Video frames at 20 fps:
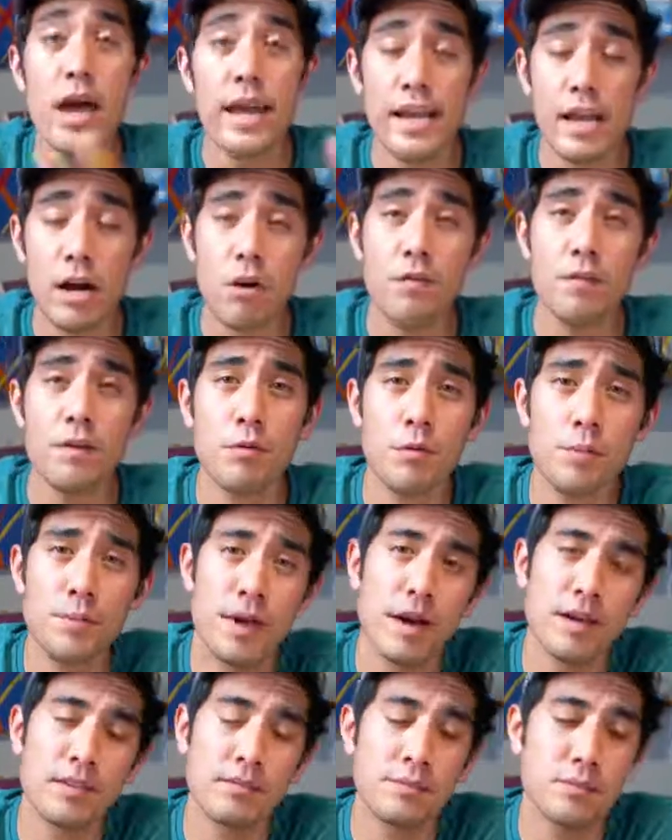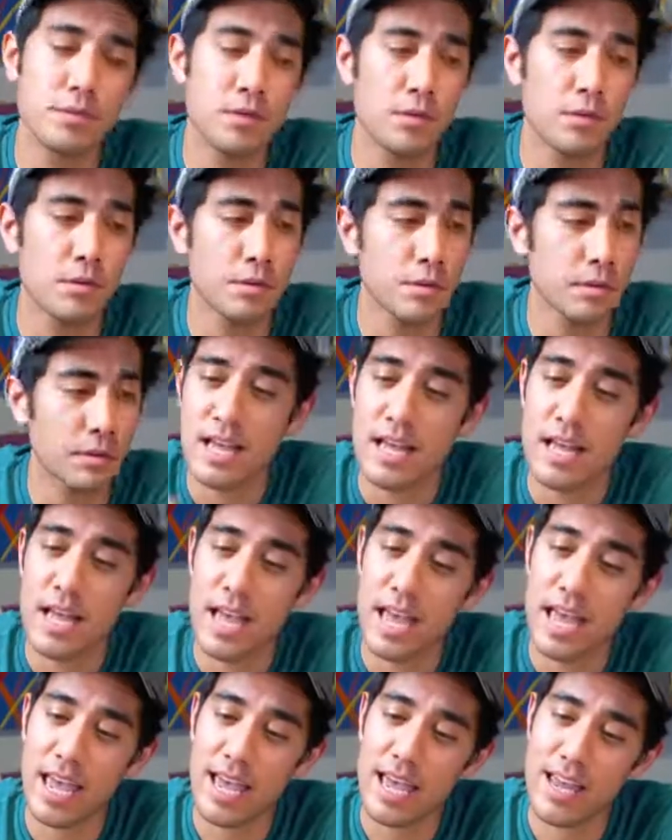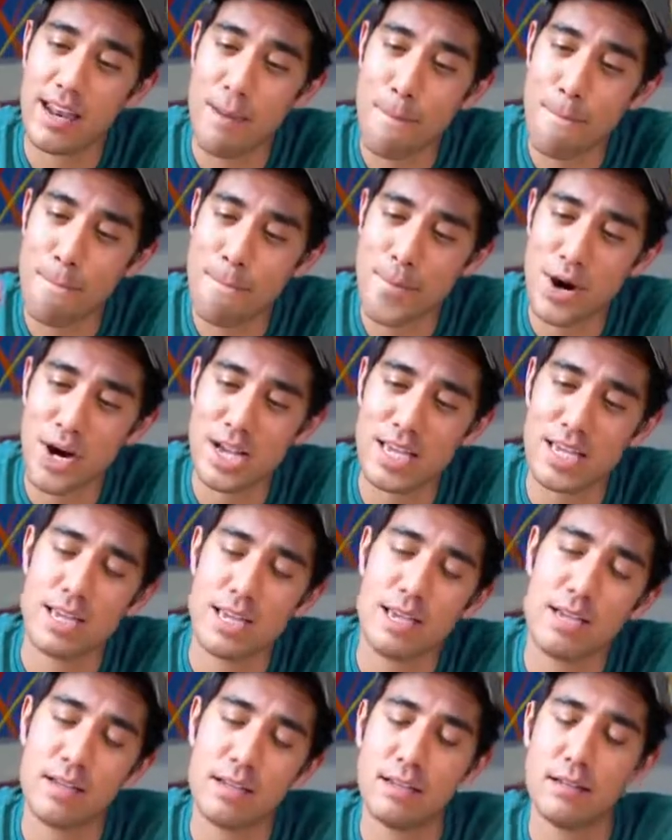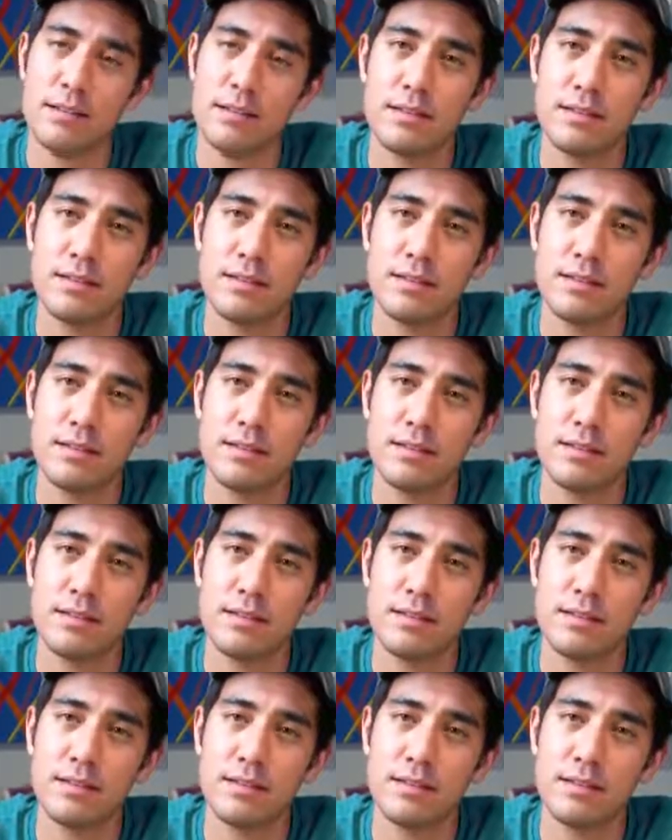An elephant would be awesome too. And a monkey.